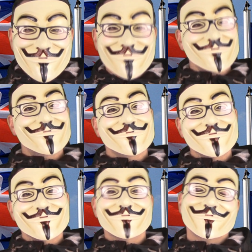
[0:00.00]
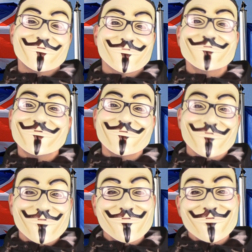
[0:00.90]
demand that its
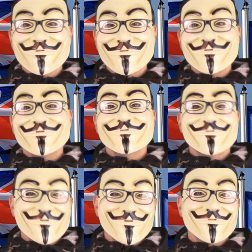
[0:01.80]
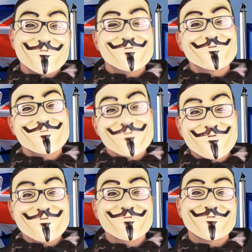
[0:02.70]
population pay the gambling
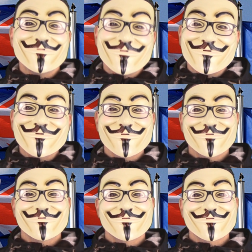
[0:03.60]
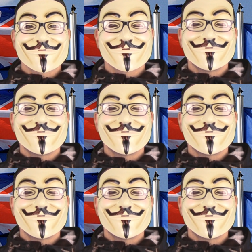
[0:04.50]
debts of bankers?